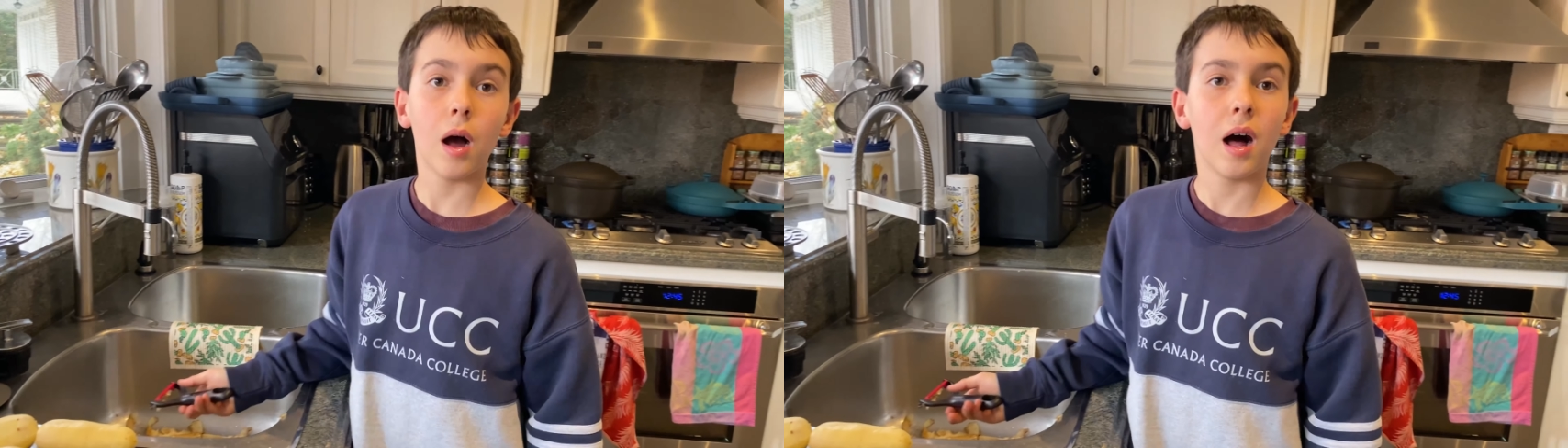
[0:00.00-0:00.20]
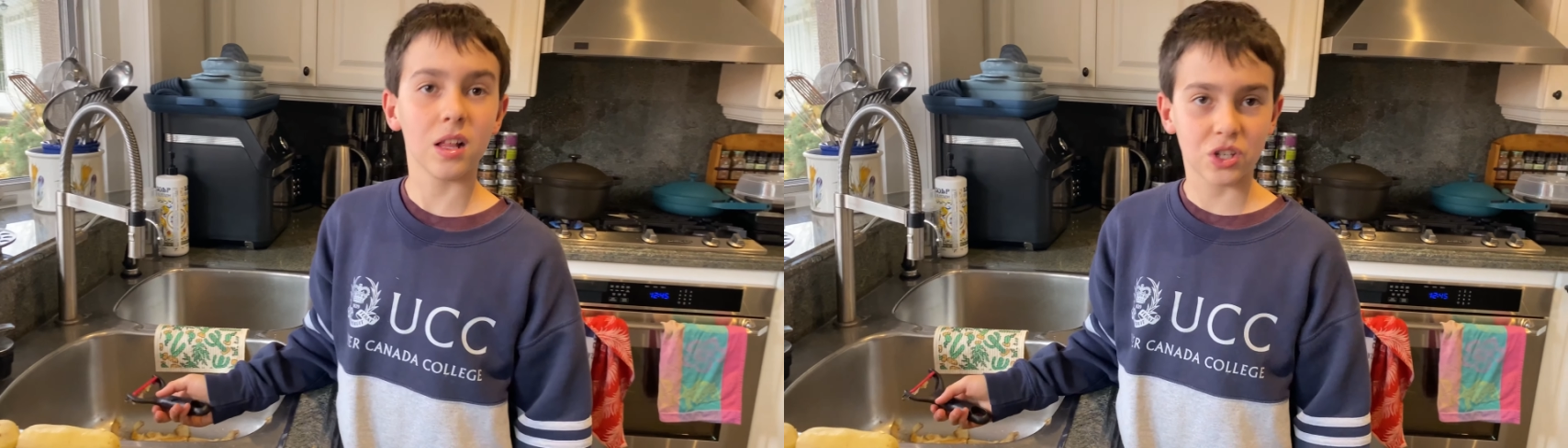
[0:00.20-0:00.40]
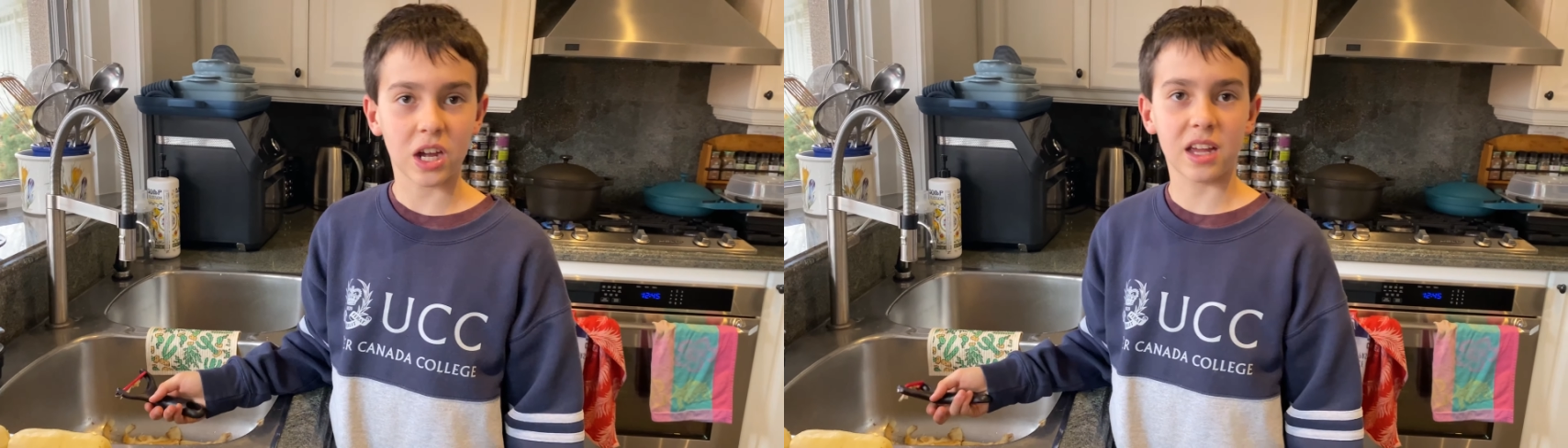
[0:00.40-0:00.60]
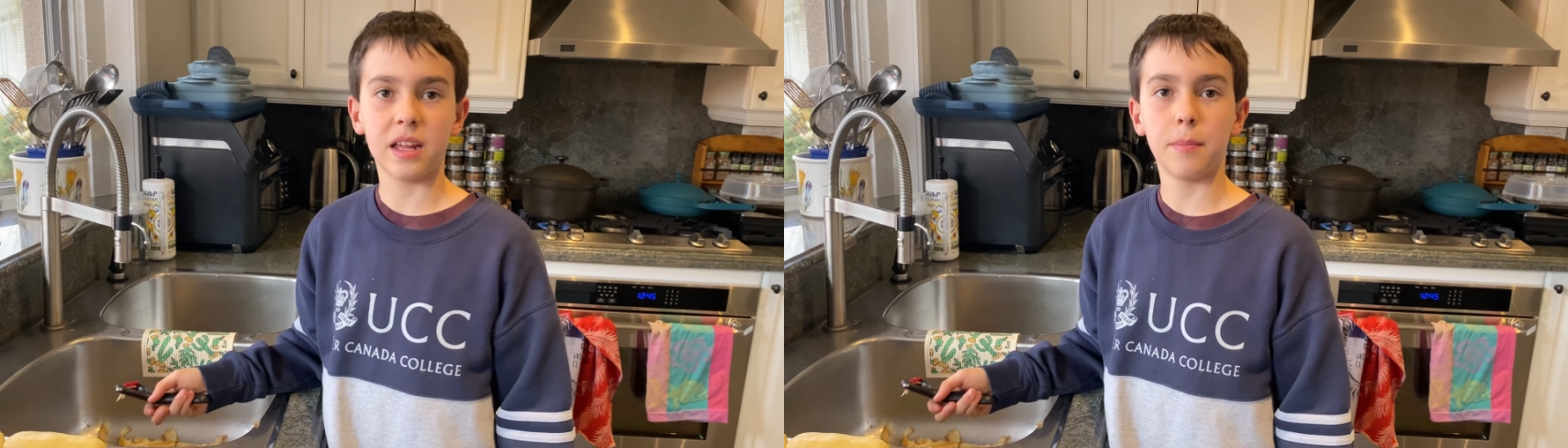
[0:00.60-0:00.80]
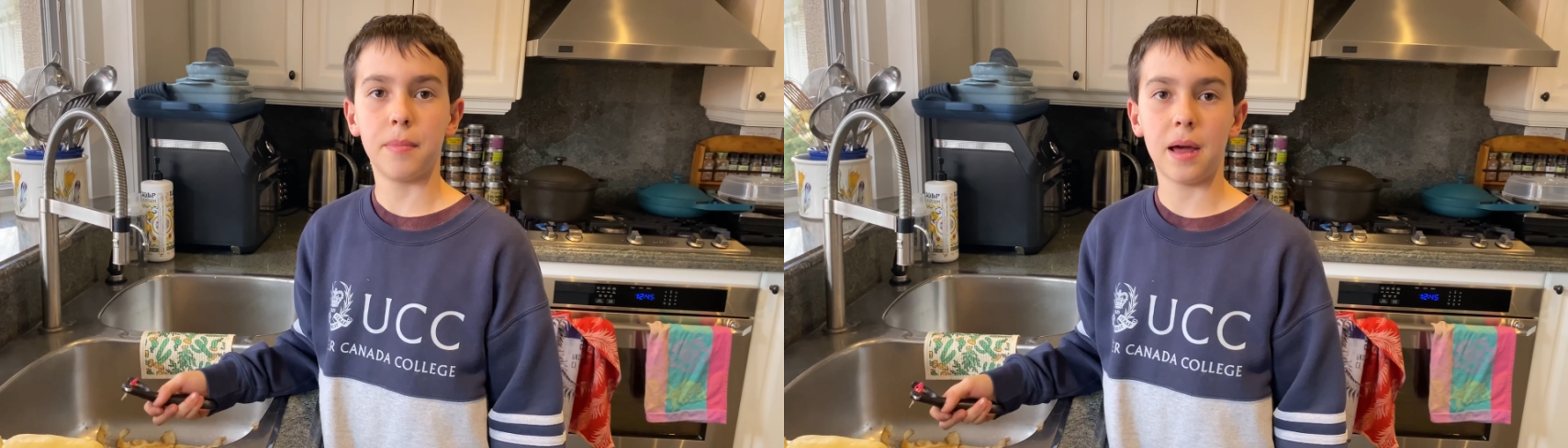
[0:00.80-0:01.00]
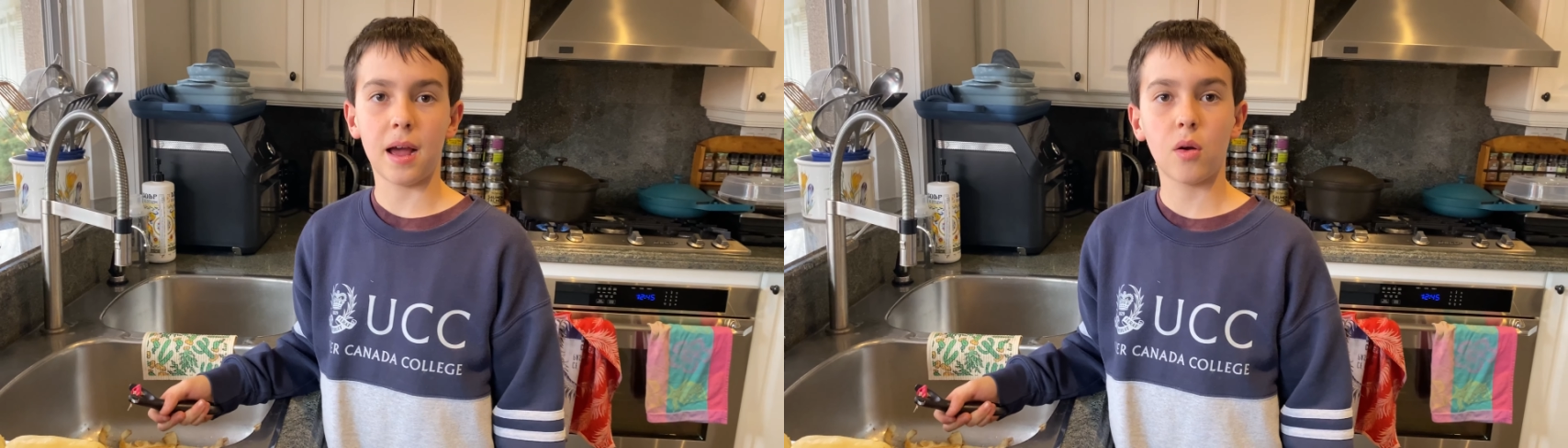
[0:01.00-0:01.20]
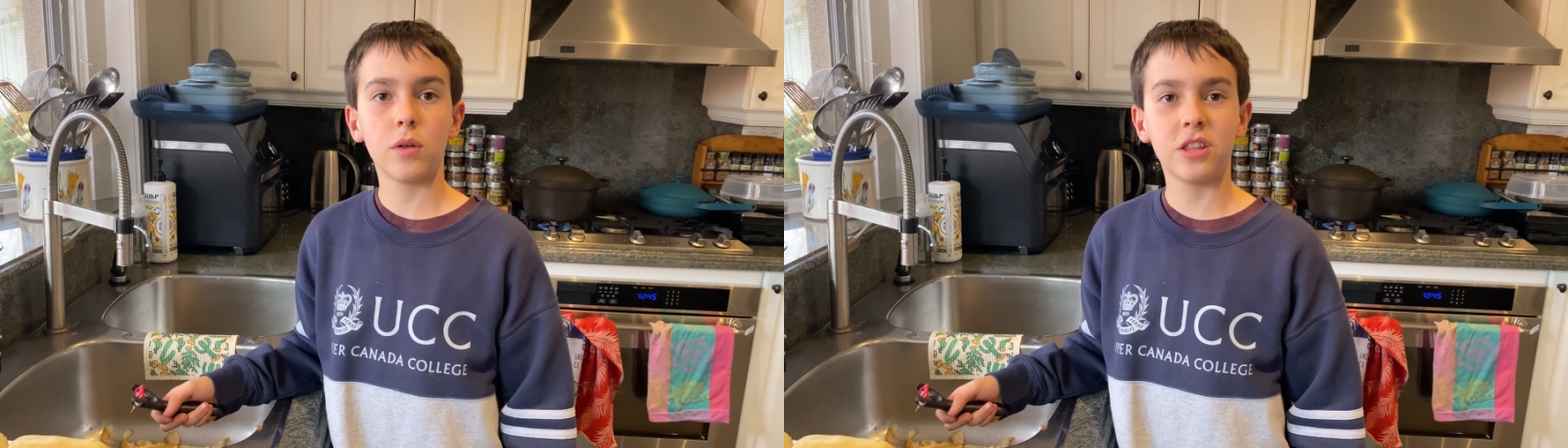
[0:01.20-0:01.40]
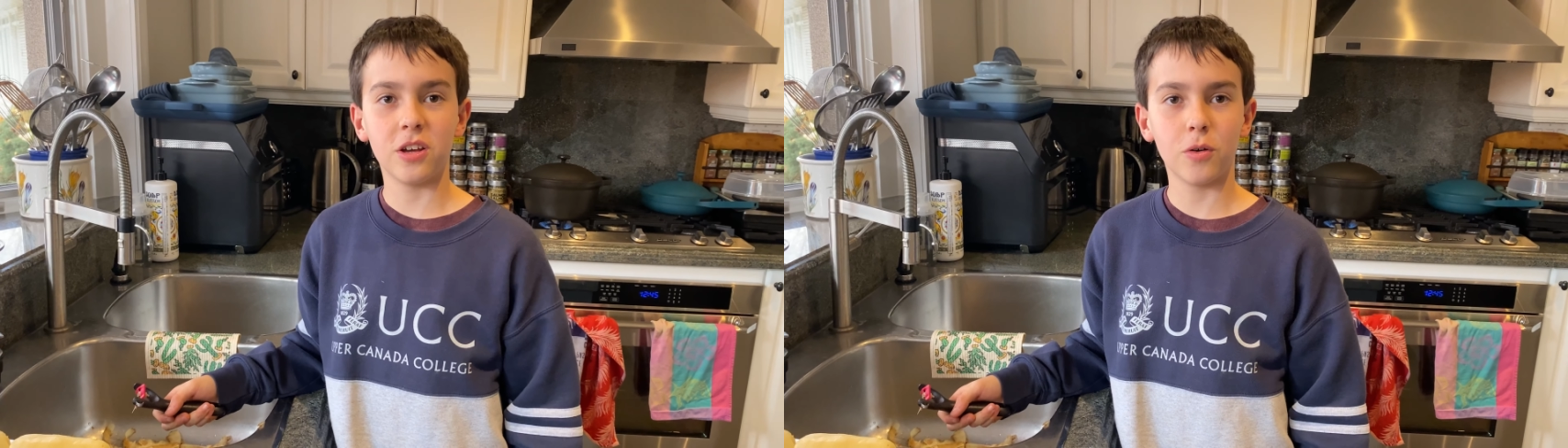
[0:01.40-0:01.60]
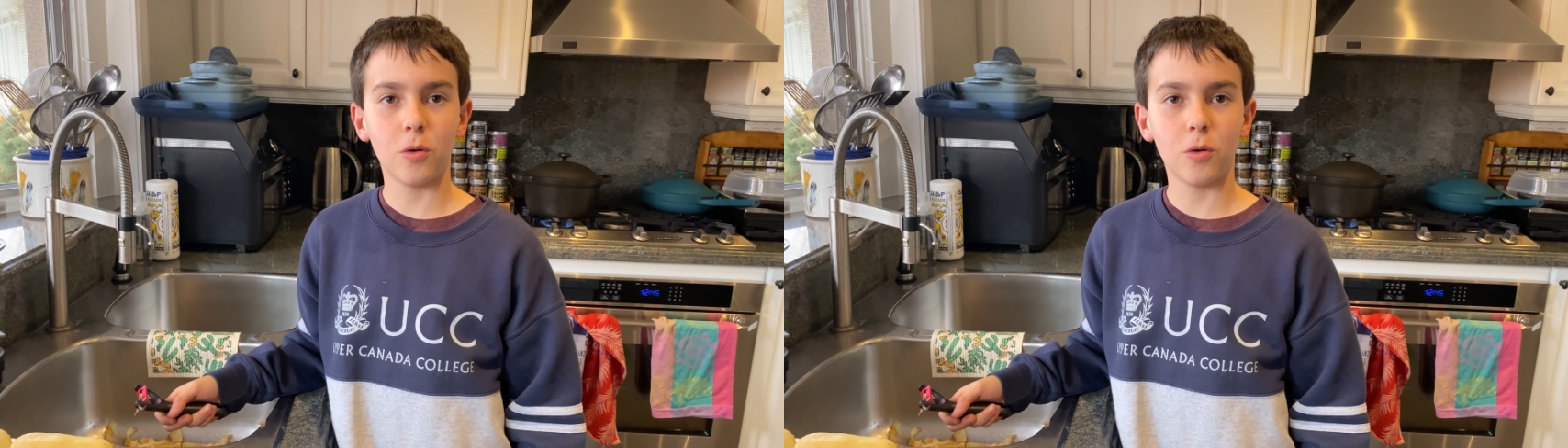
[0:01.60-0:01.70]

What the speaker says: I'll check in back with you.